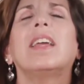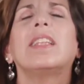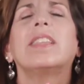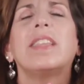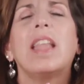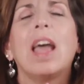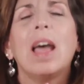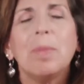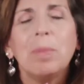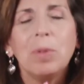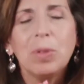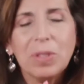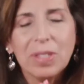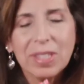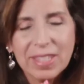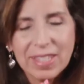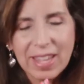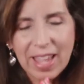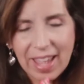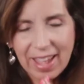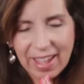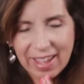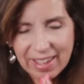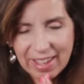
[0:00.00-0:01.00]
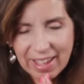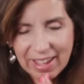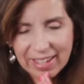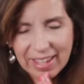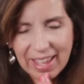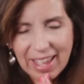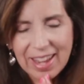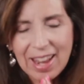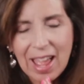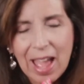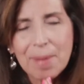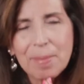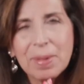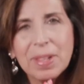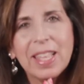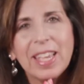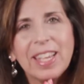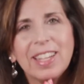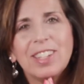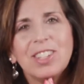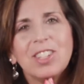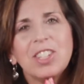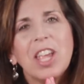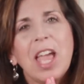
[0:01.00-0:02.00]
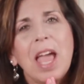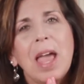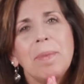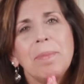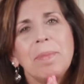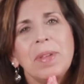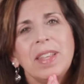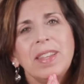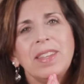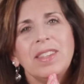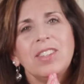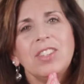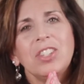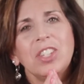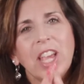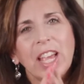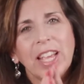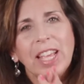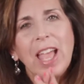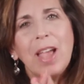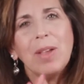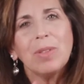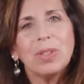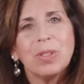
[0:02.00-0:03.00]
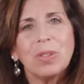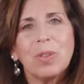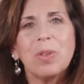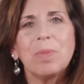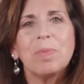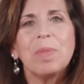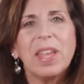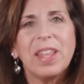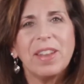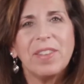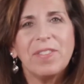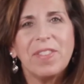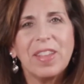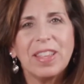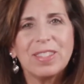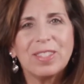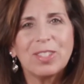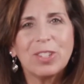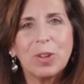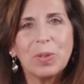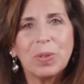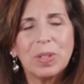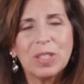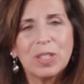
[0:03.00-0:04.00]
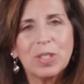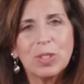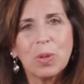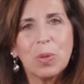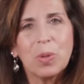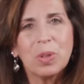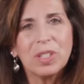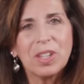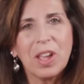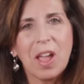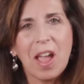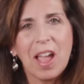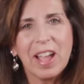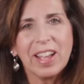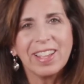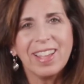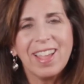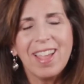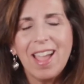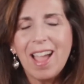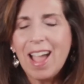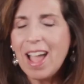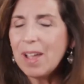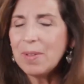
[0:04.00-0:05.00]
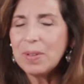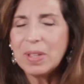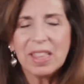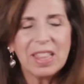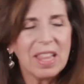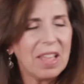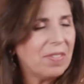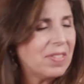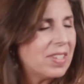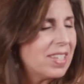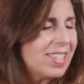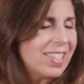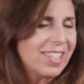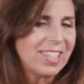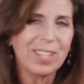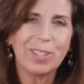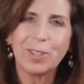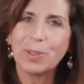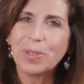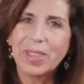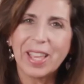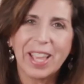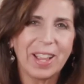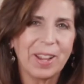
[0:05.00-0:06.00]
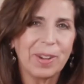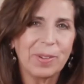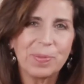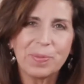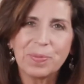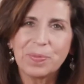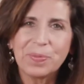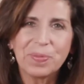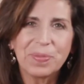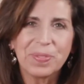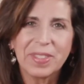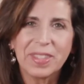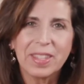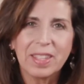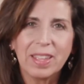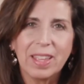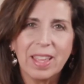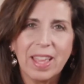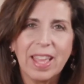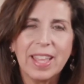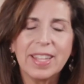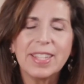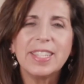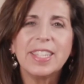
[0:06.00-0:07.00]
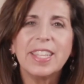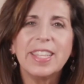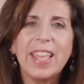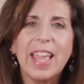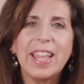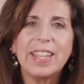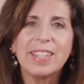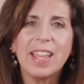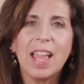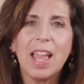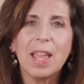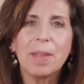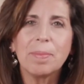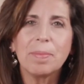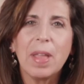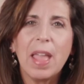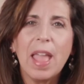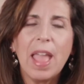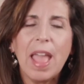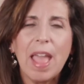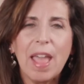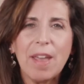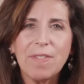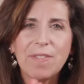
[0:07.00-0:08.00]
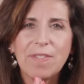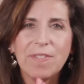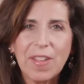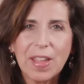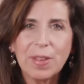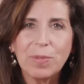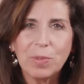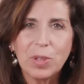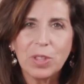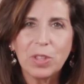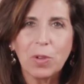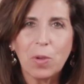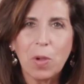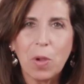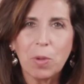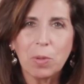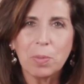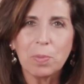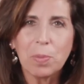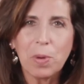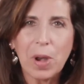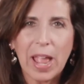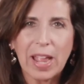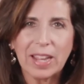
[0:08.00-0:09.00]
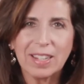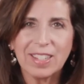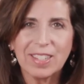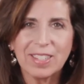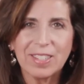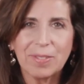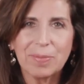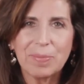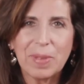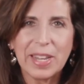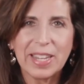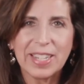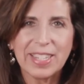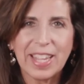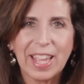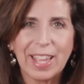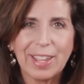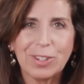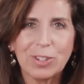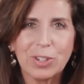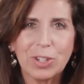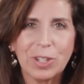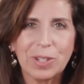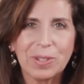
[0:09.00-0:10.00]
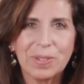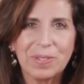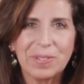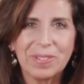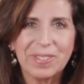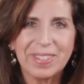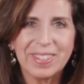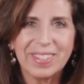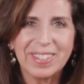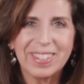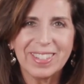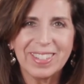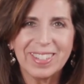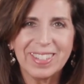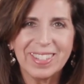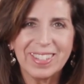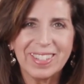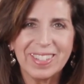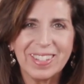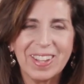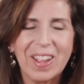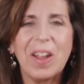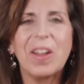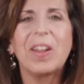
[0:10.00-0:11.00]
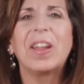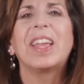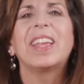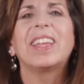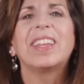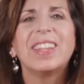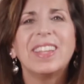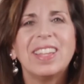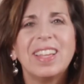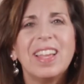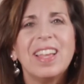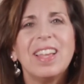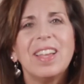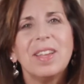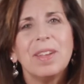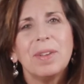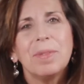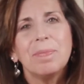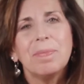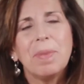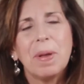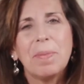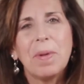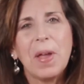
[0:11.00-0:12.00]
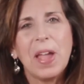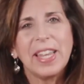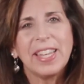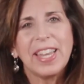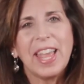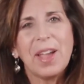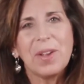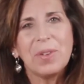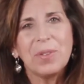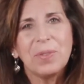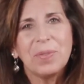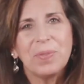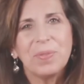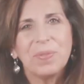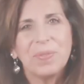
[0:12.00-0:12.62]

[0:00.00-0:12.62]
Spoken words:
Namaste. Again, I'm Alena Chapman. Check out Soul Manifesto and Soul Talk. I would love to see you there. Until that time, have fun with your own practice of meditation. All right. Bye-bye now.